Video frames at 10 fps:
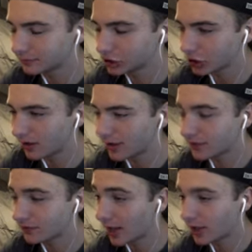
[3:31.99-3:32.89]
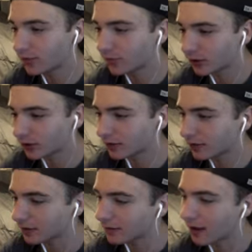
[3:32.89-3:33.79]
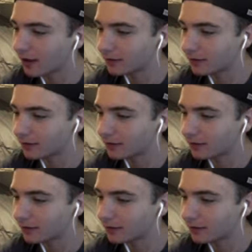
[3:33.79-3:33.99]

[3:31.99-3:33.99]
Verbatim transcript: It's not like it's a vacuum or anything like that.